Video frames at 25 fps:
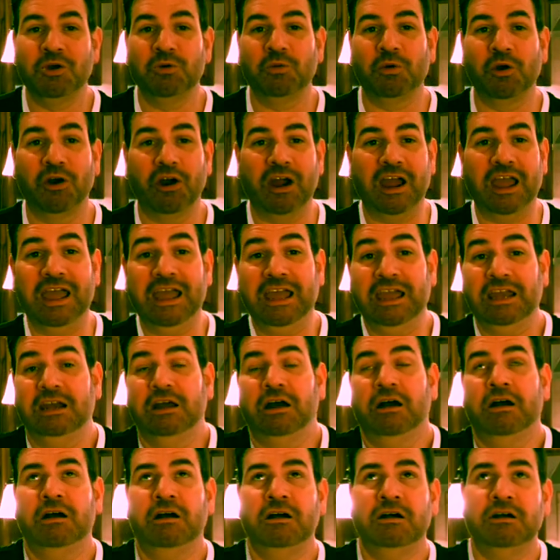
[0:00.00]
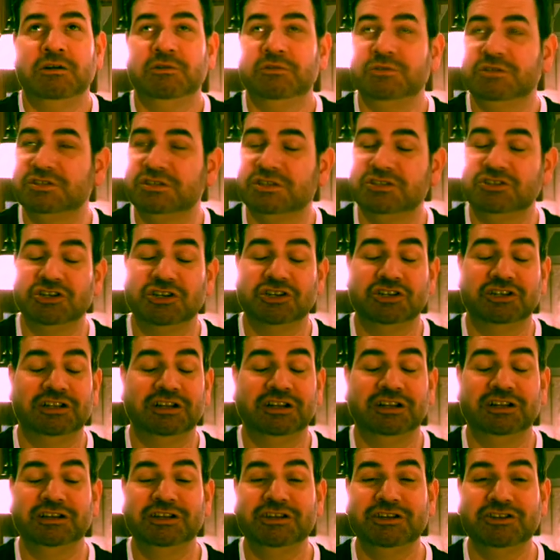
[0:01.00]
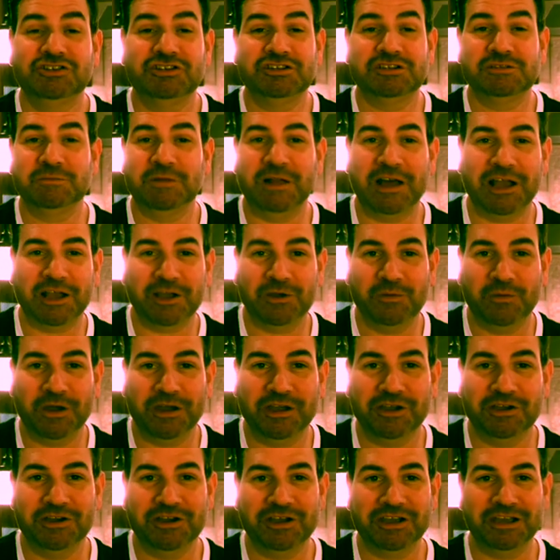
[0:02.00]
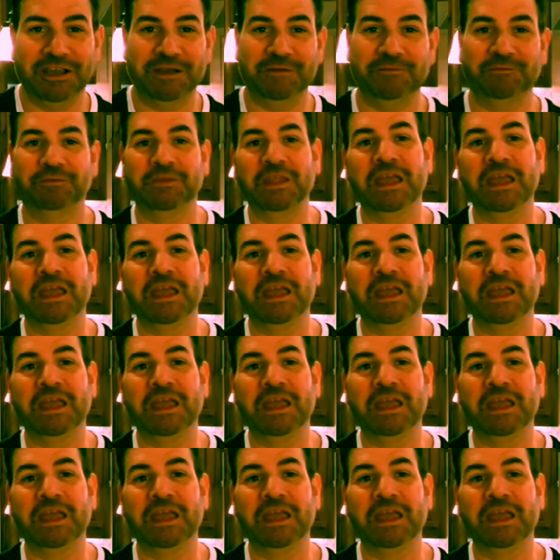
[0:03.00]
where I ate, such a delicious black and white cookie.